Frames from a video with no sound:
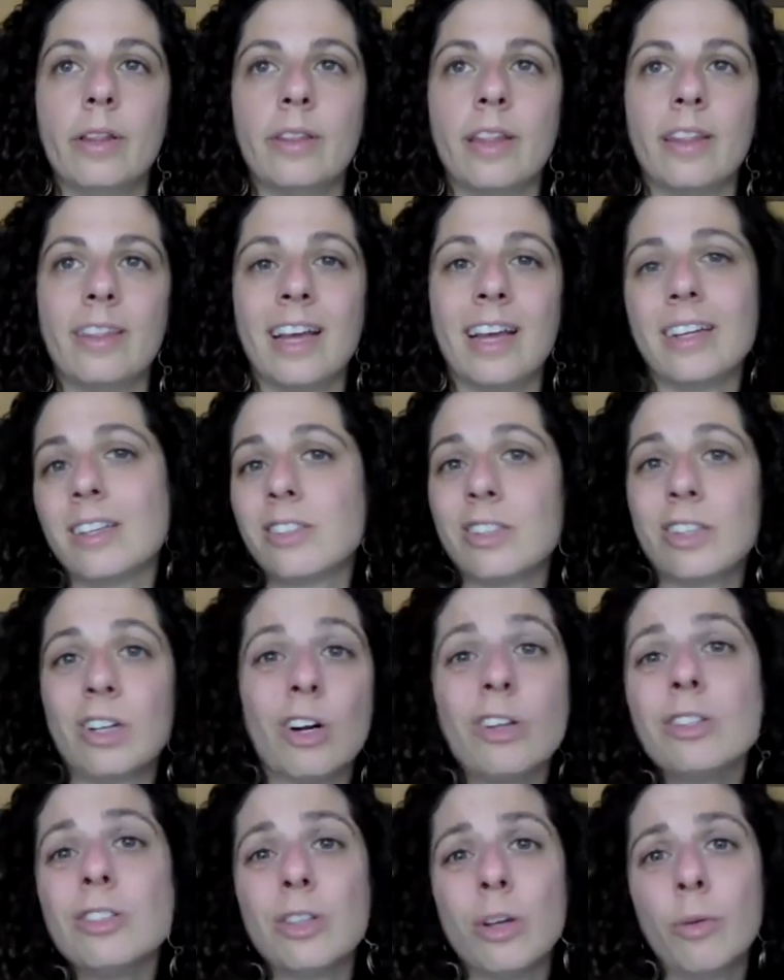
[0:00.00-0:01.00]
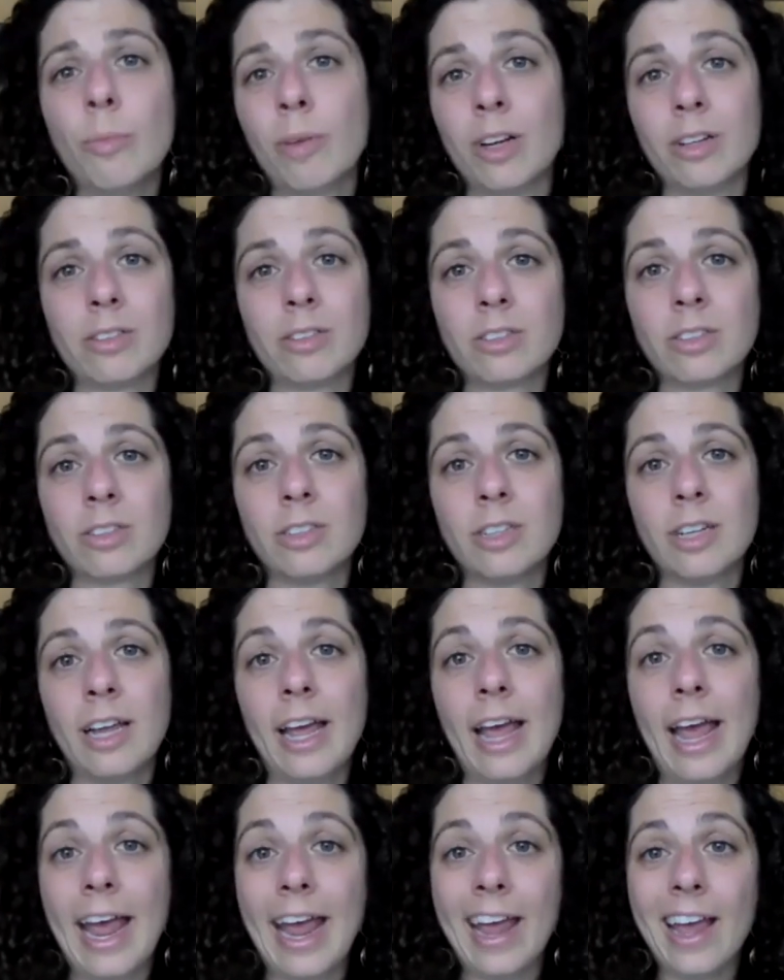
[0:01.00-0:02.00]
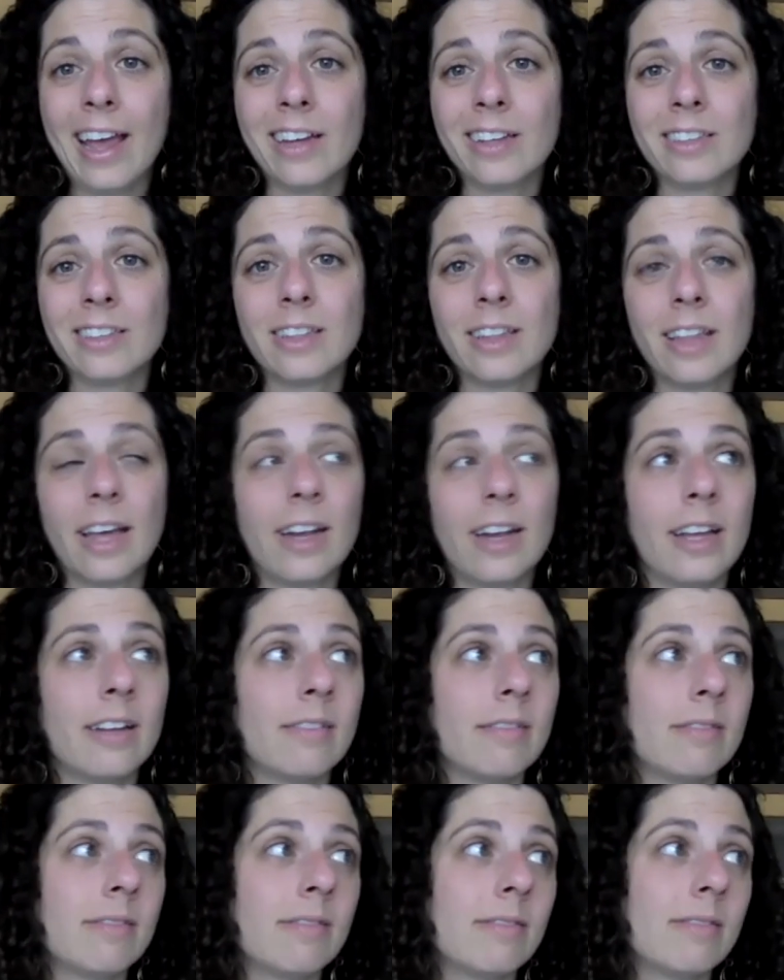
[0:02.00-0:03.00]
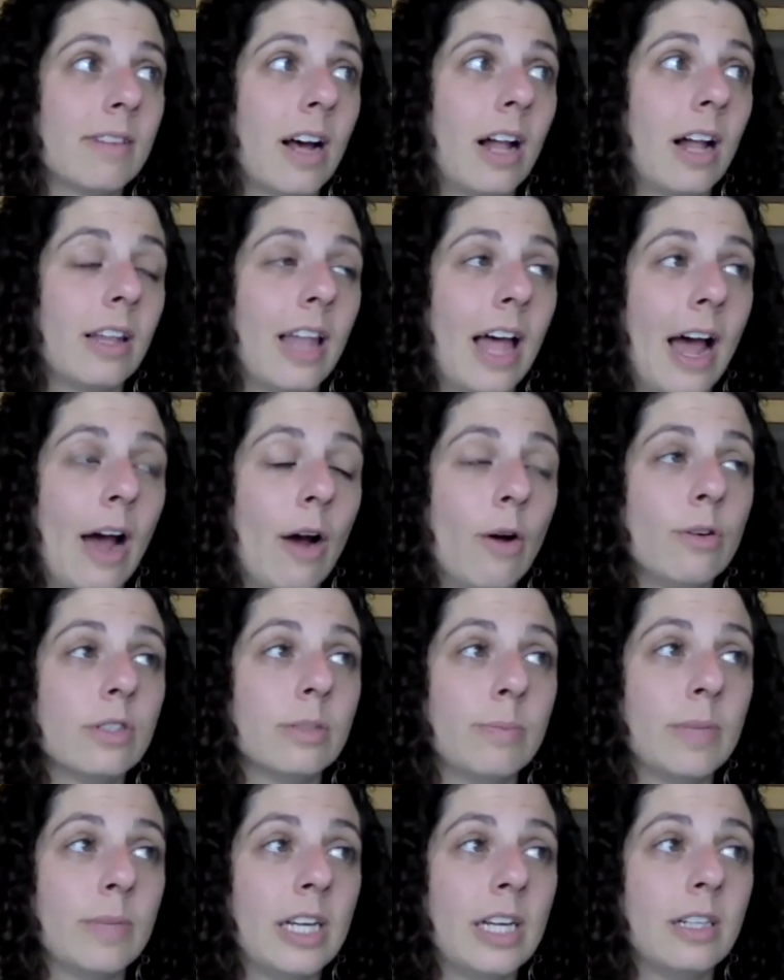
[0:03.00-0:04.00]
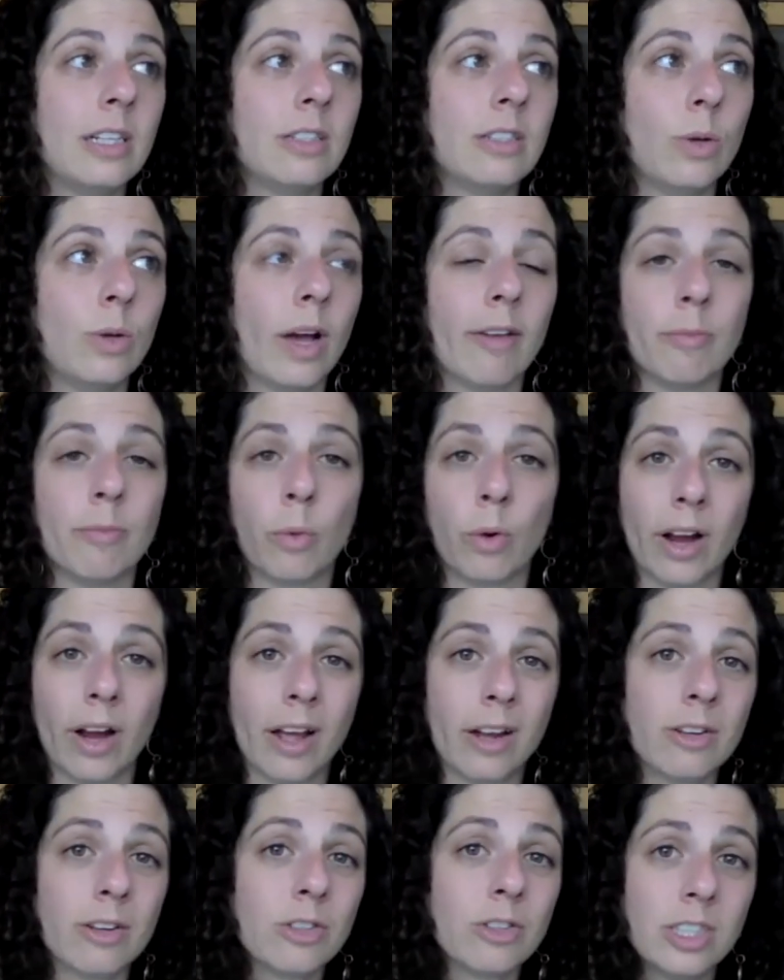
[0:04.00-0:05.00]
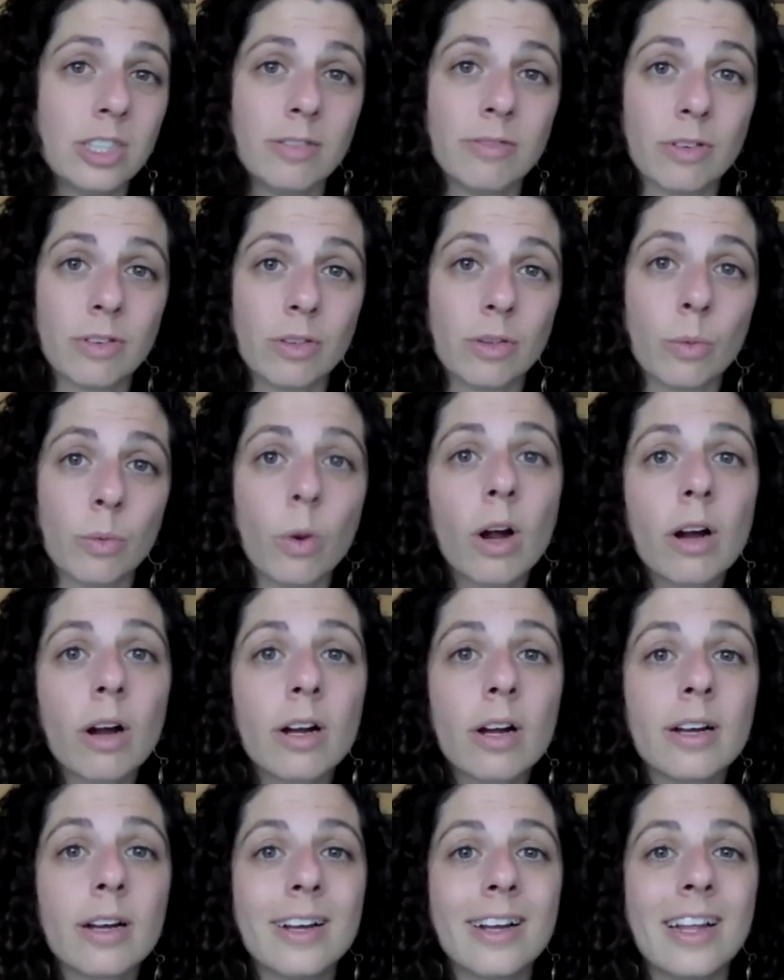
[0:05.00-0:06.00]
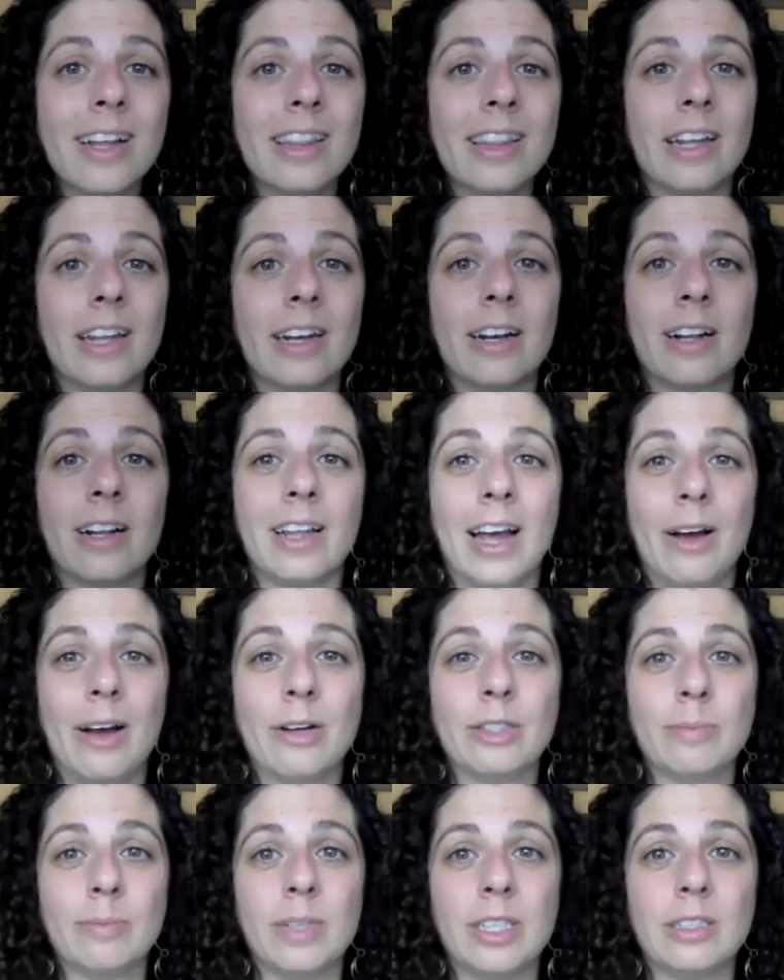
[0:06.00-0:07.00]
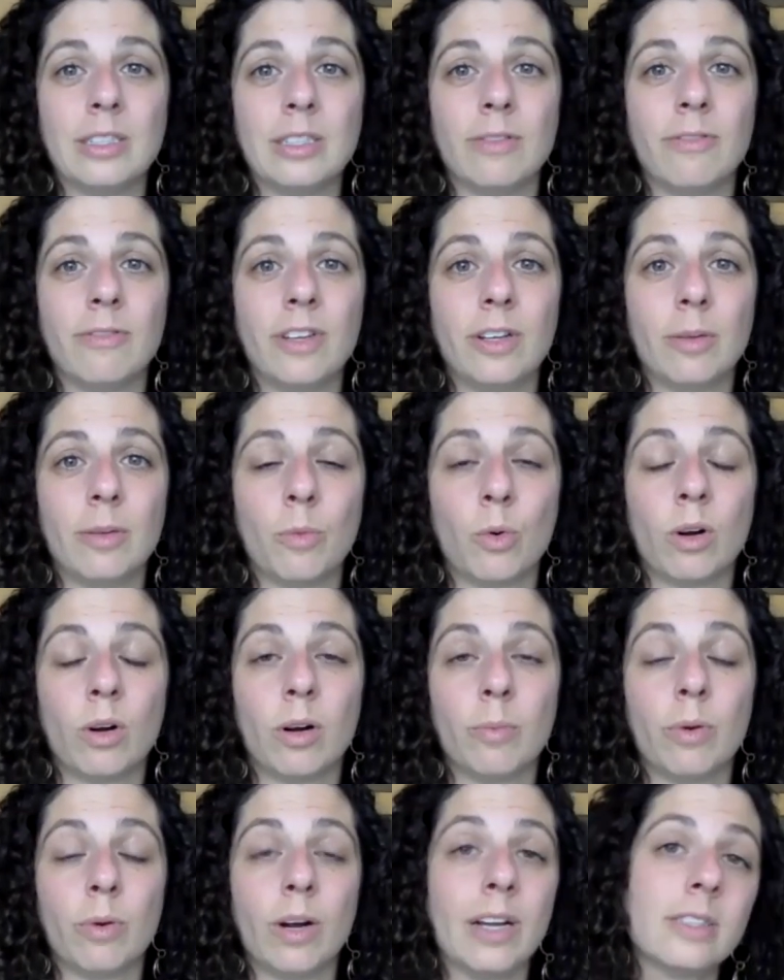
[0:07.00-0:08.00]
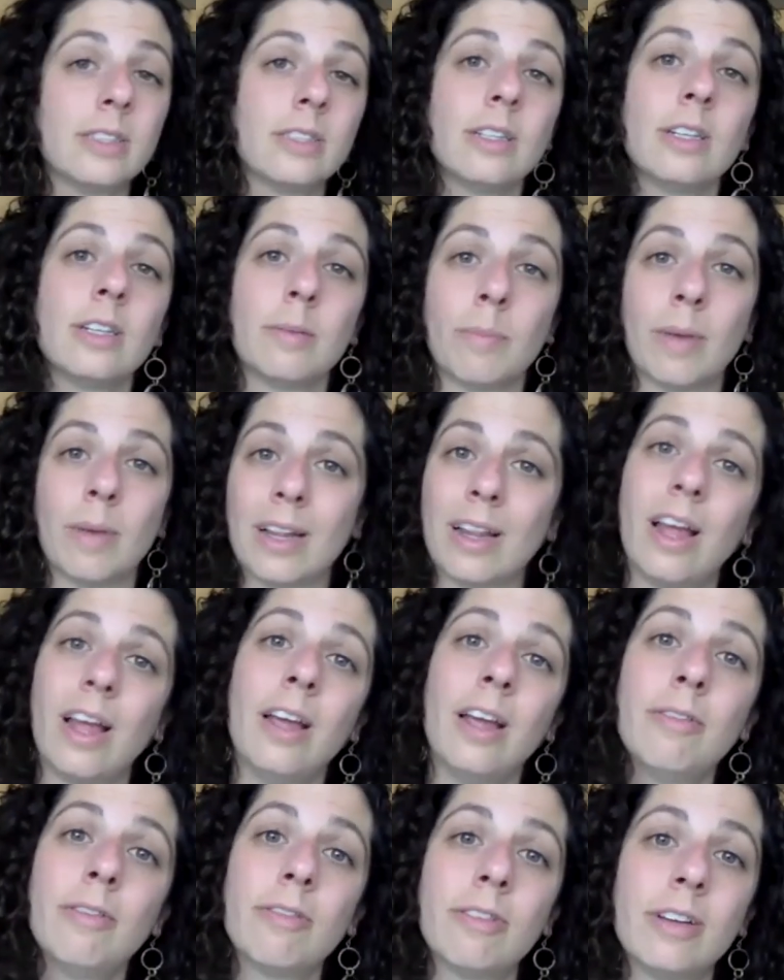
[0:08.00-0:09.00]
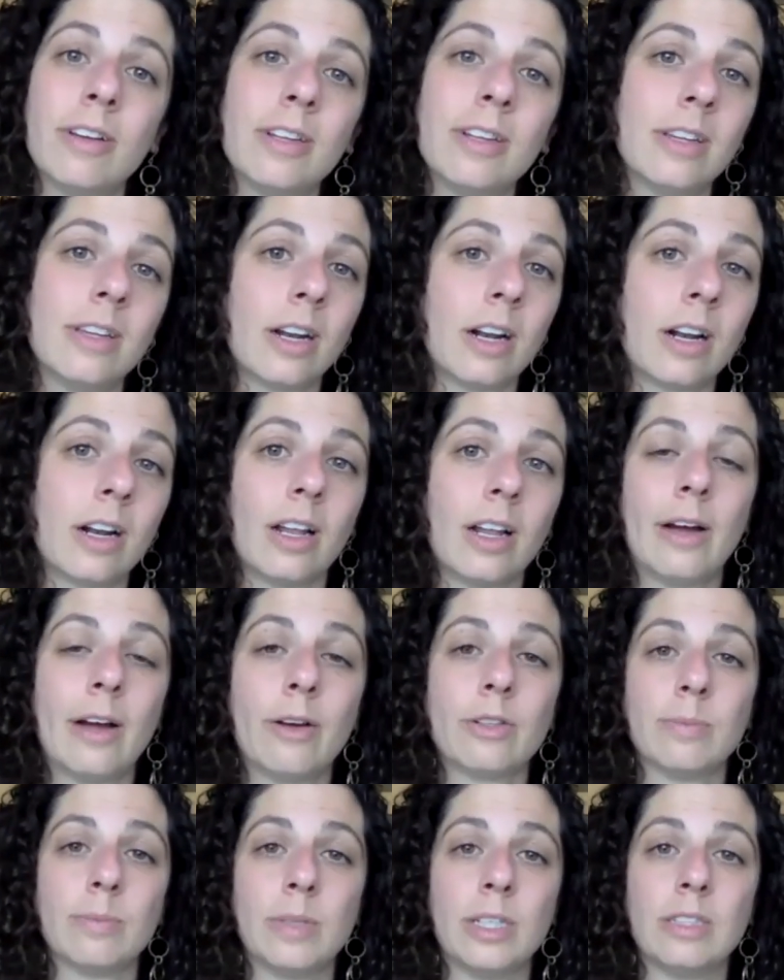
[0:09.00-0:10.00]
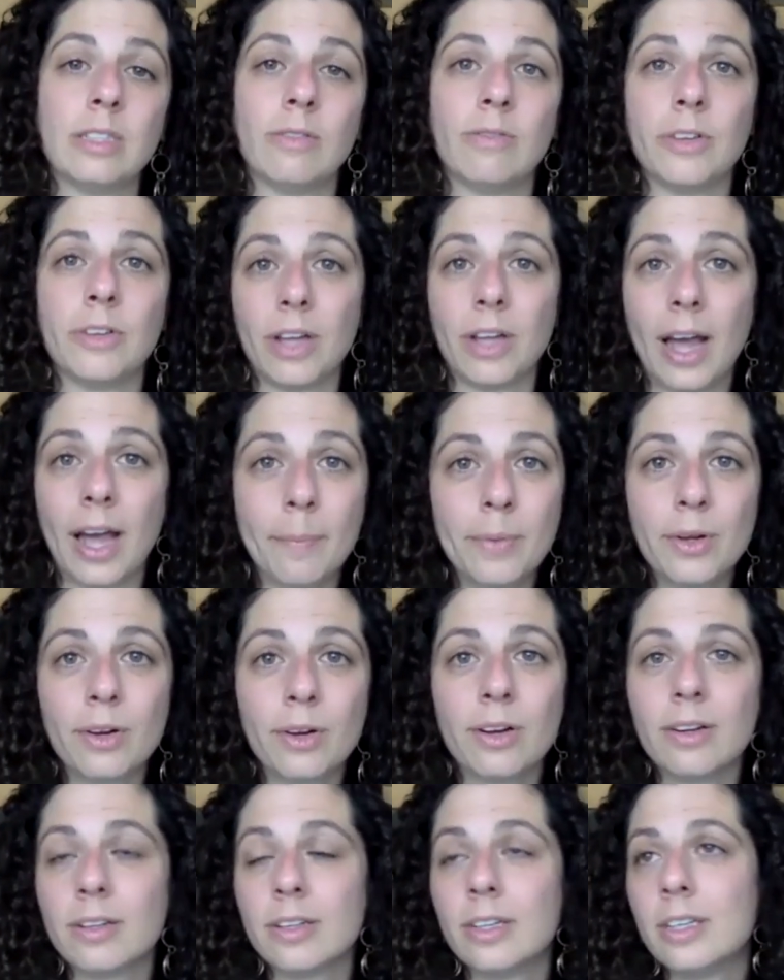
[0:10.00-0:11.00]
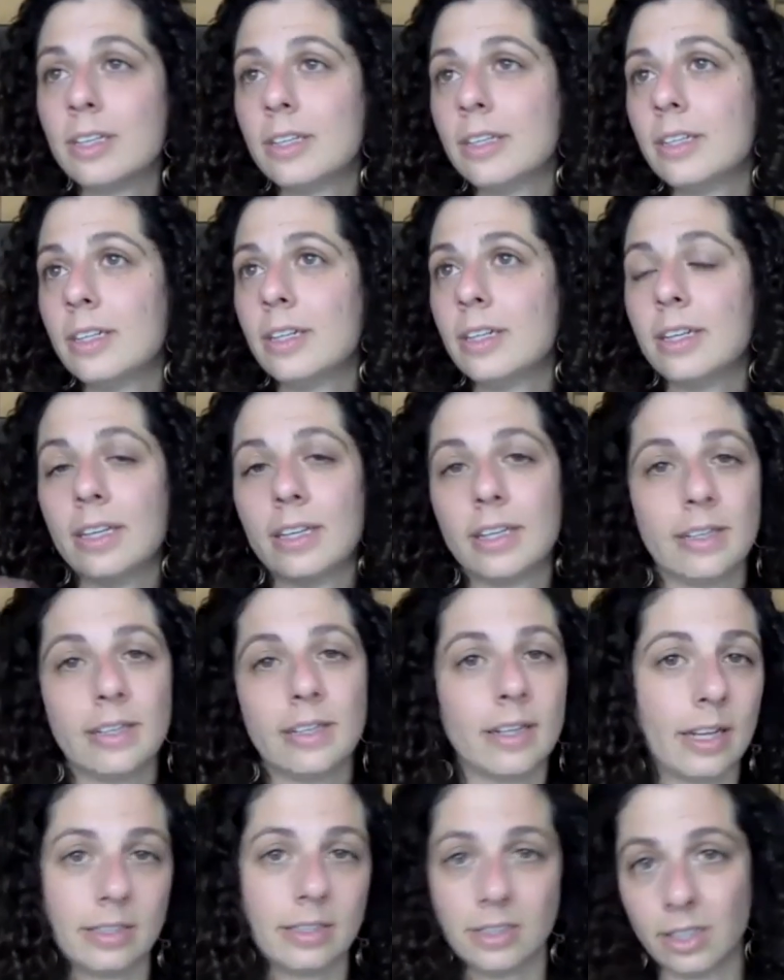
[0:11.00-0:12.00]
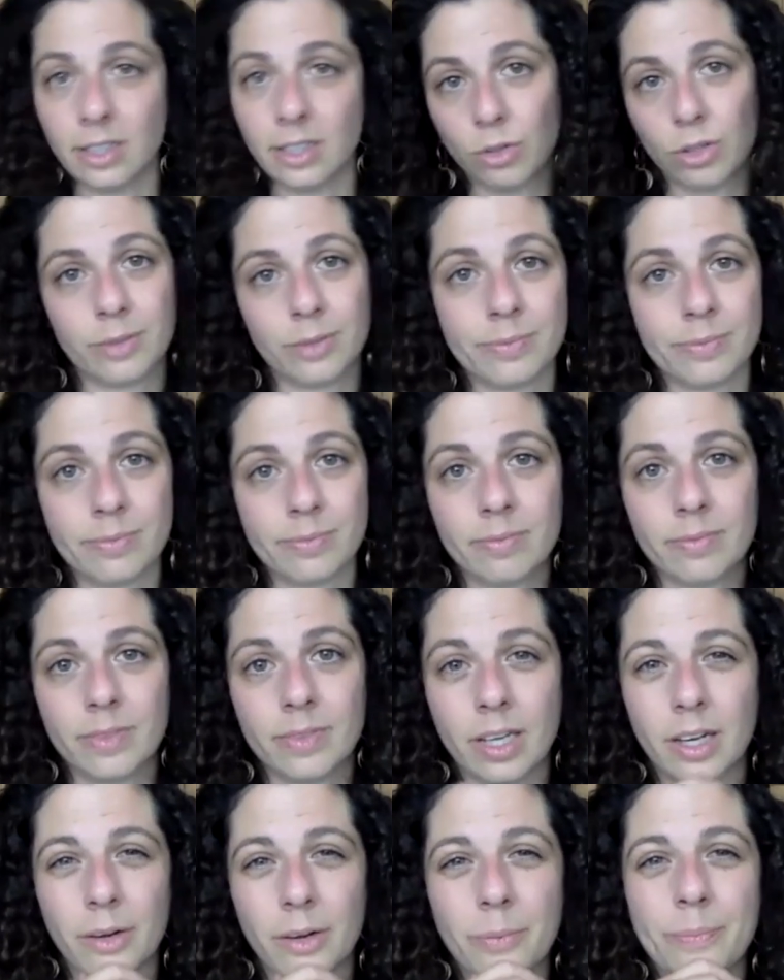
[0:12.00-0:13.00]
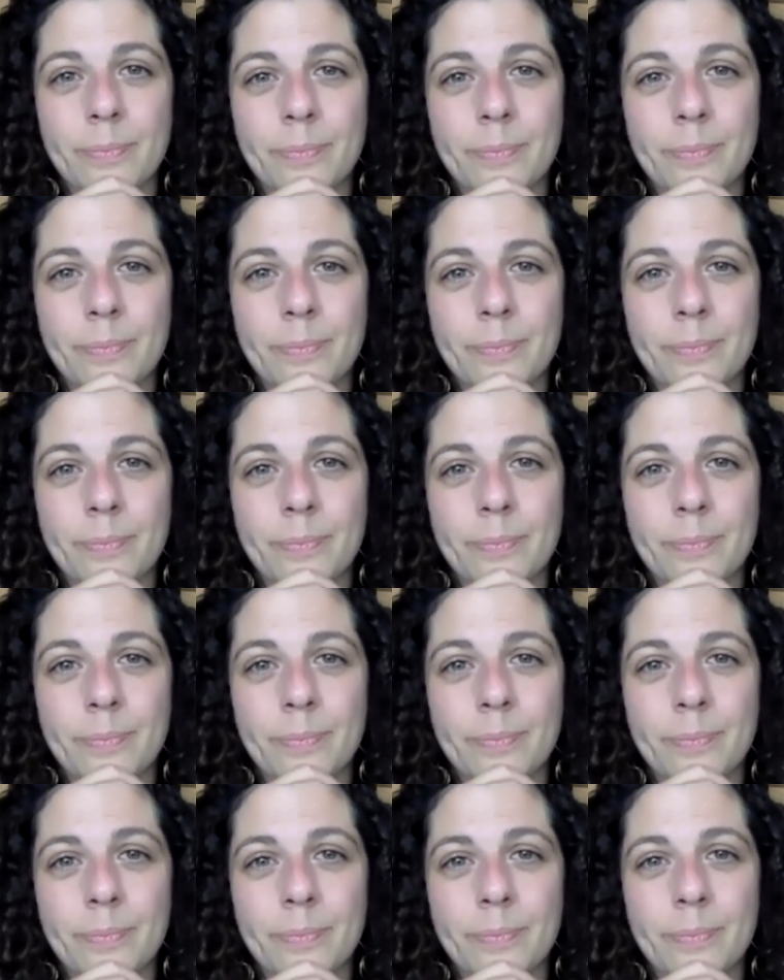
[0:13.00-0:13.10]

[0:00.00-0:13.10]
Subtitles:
that doesn't hurt so much. And that it allows me to have more energy for the work, that it allows me to feel more present in my life, that it allows me to feel happier, etc. You